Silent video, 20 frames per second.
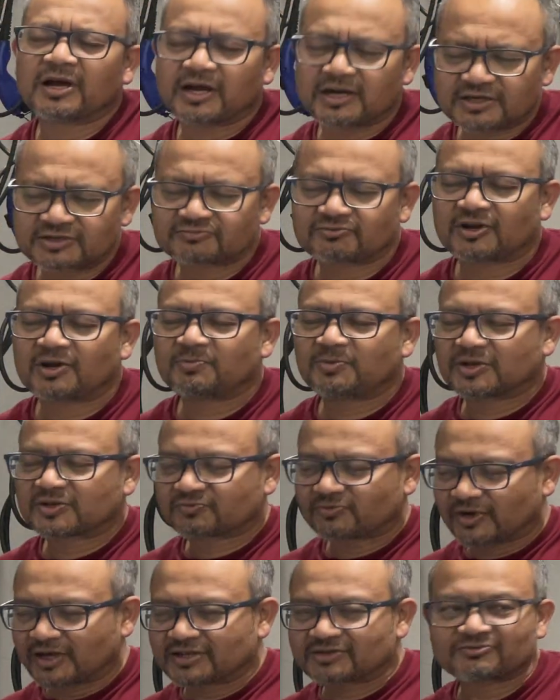r square plus
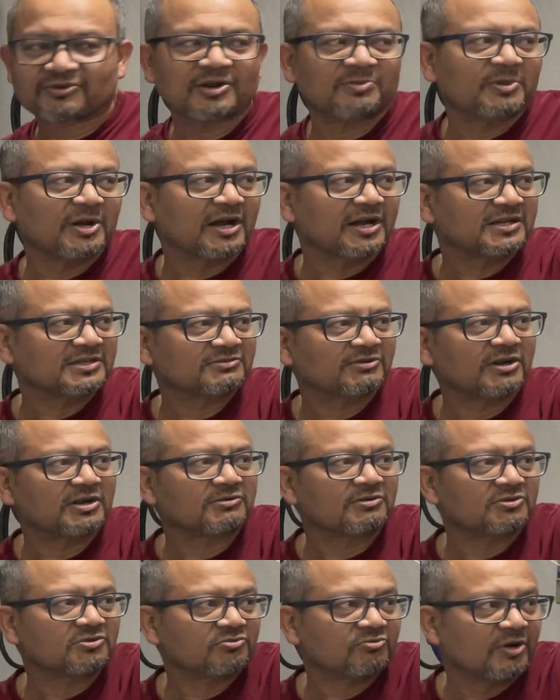y square by r square
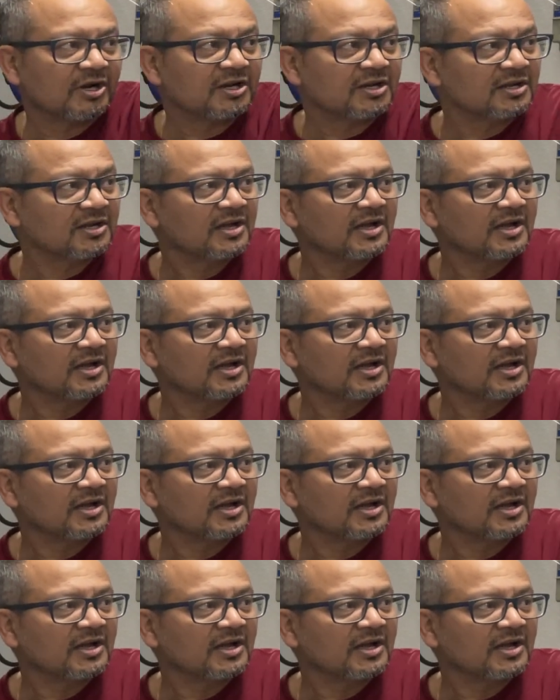equal to 1.